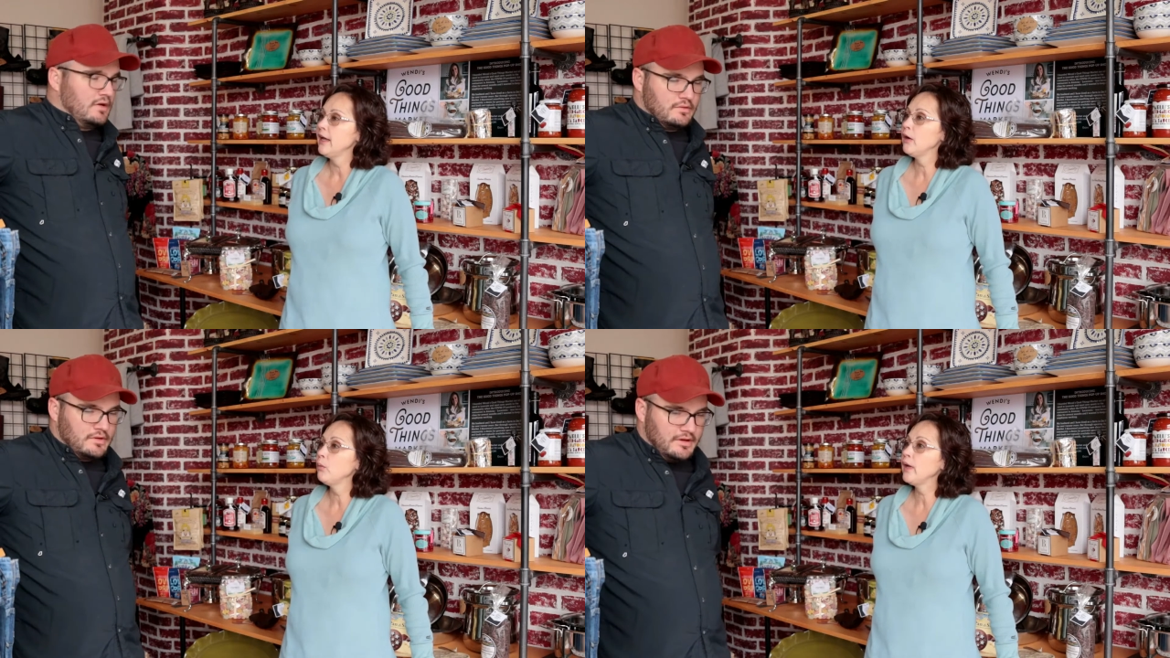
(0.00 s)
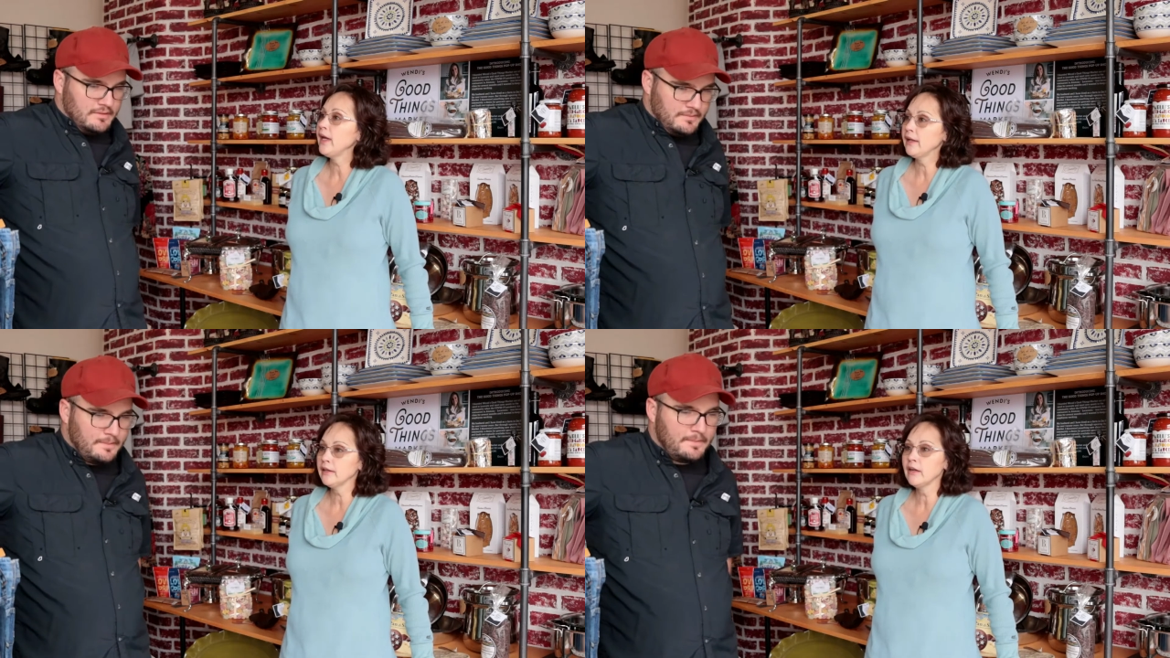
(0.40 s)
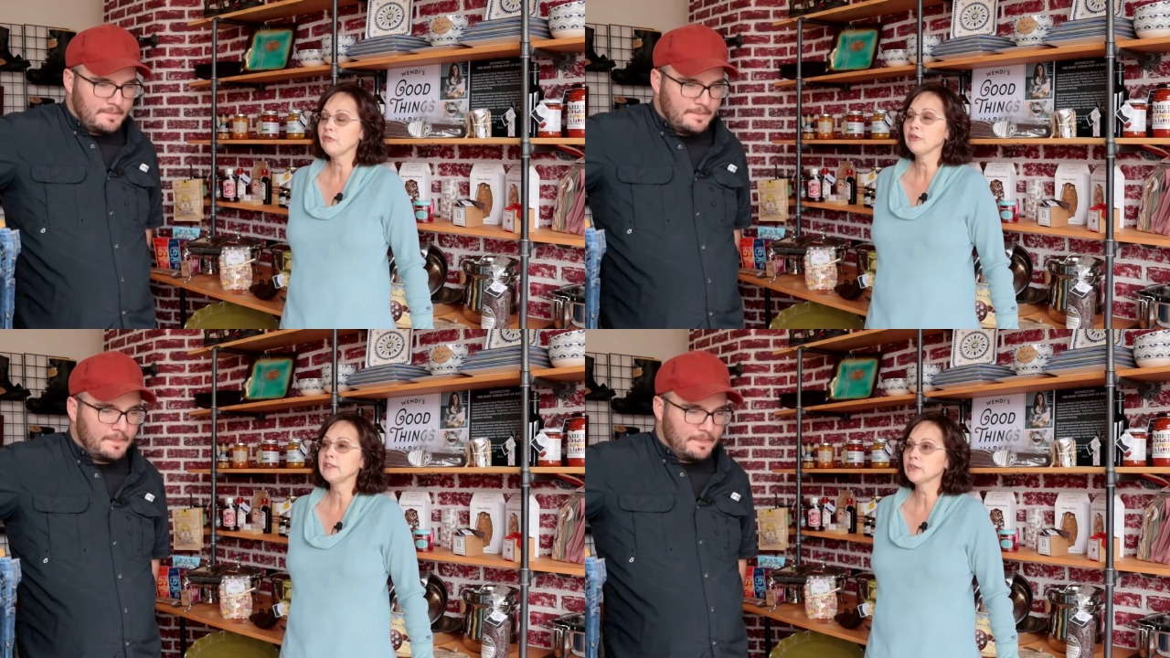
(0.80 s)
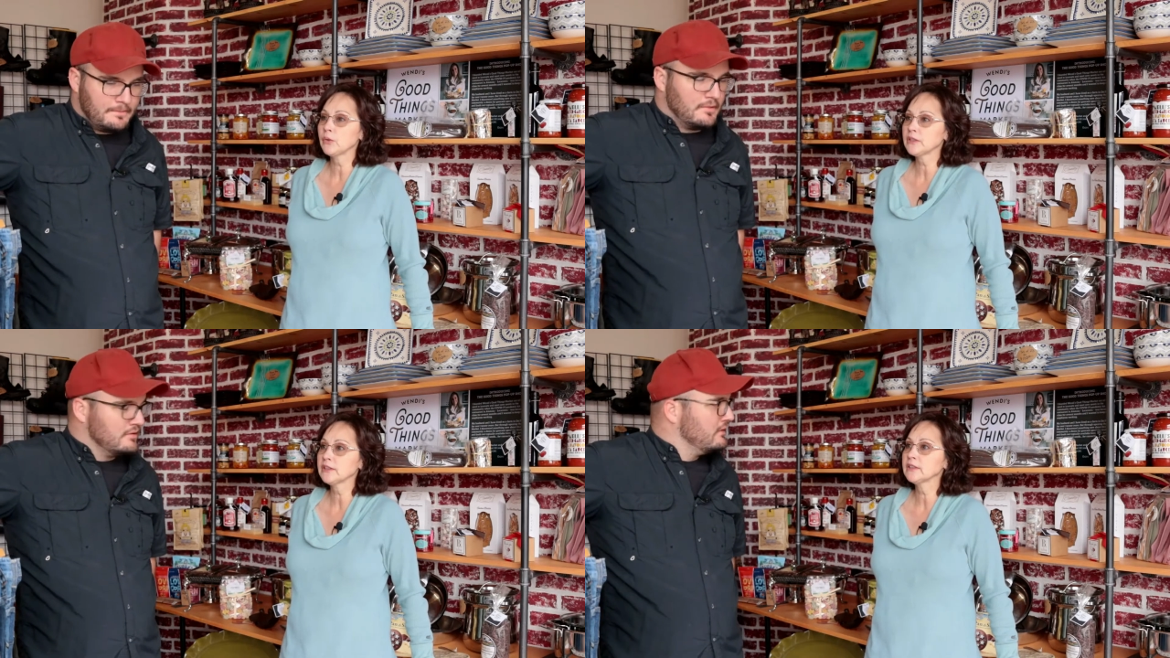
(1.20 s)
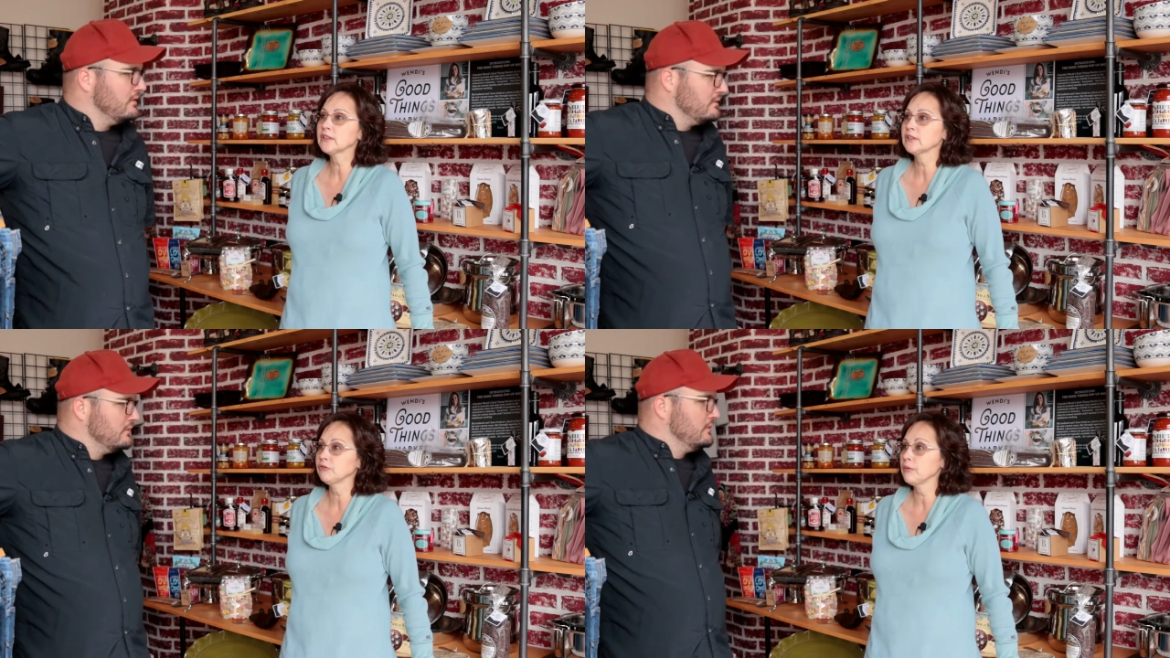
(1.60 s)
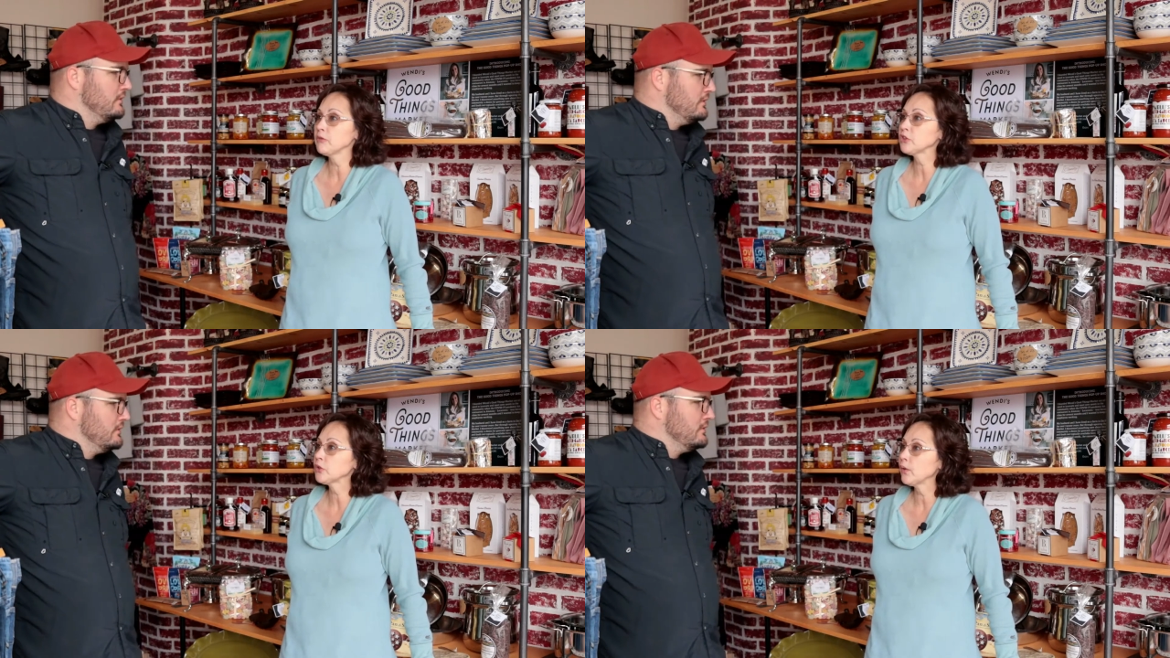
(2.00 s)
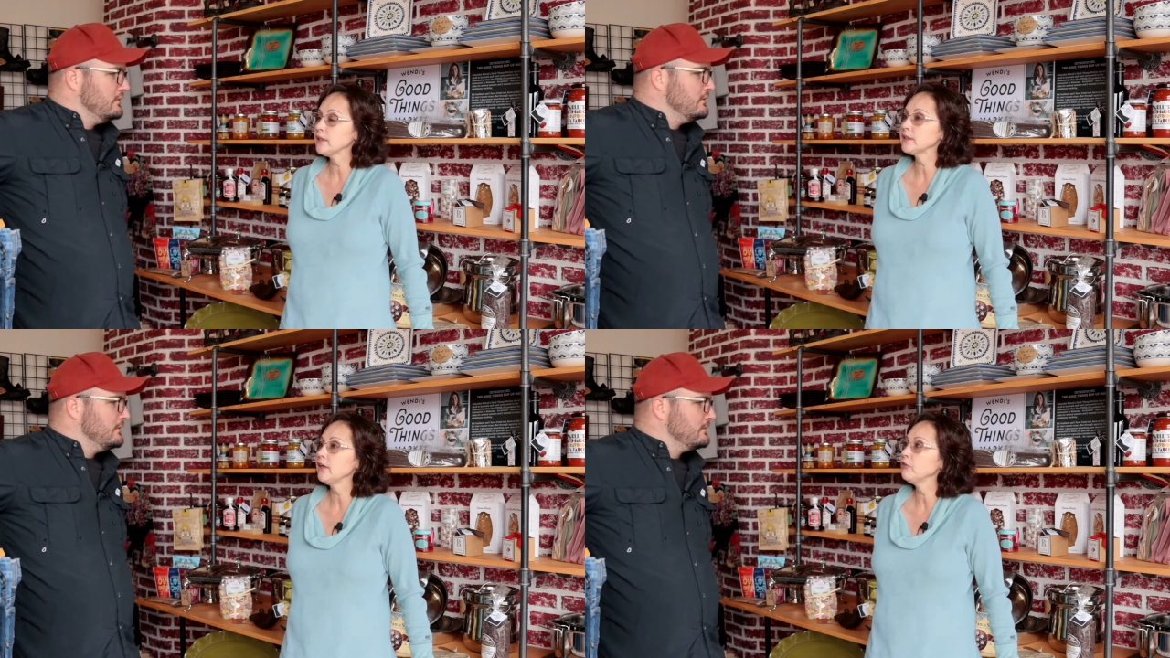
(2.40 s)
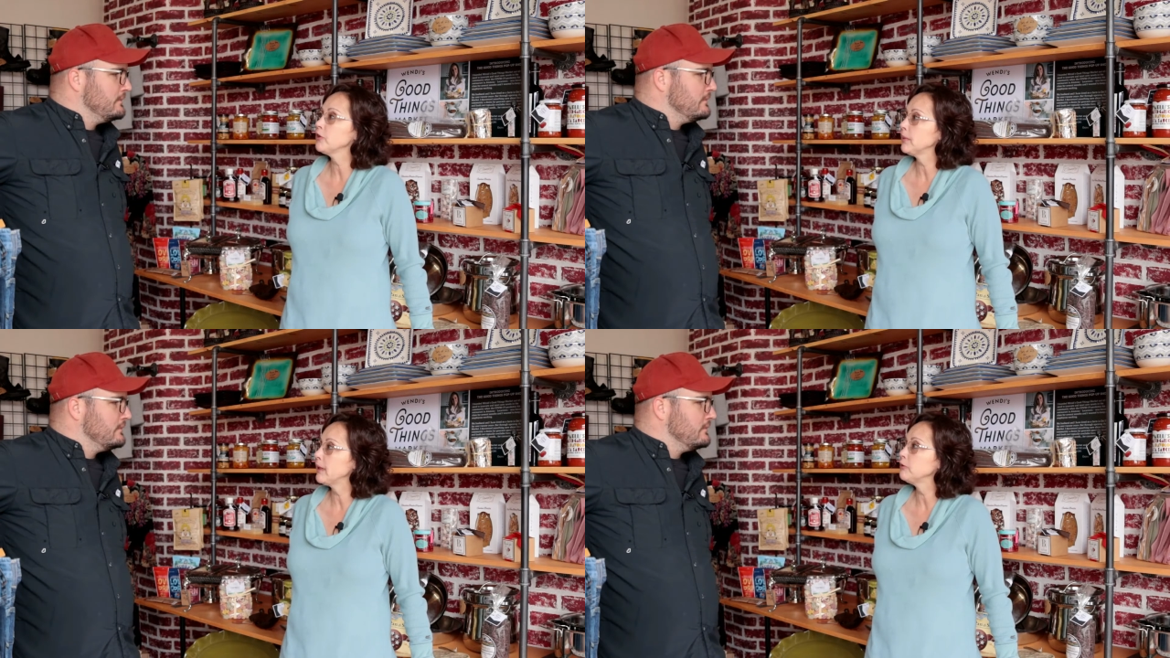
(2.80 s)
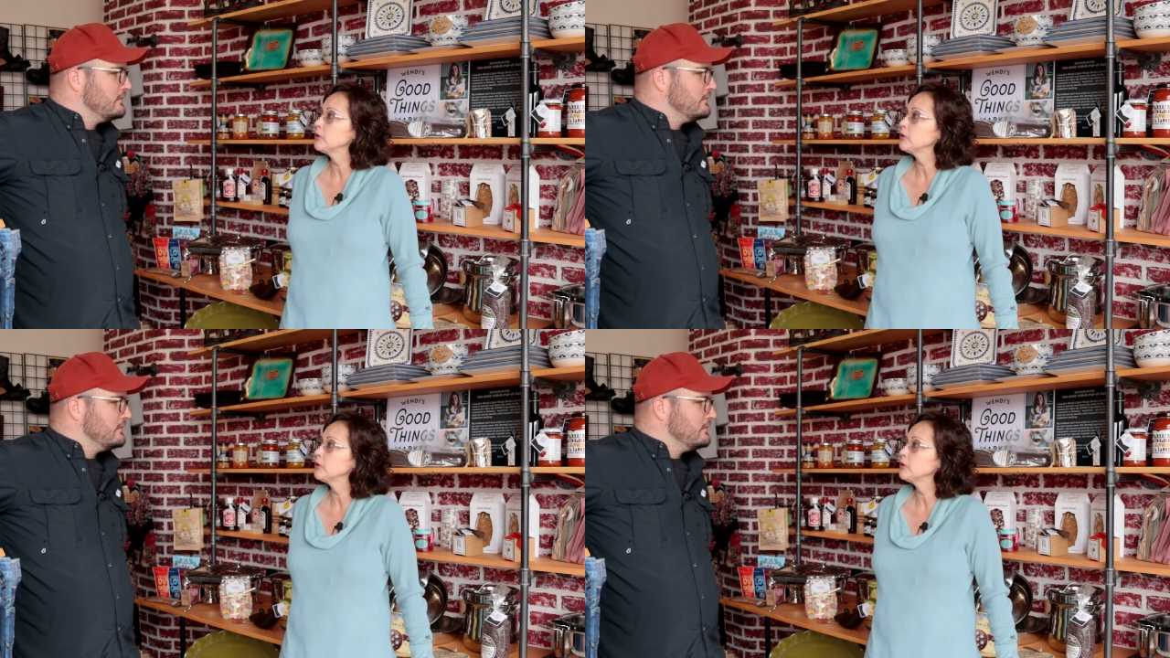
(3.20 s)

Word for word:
Speaker 1: And we had enough resources from the store itself to be able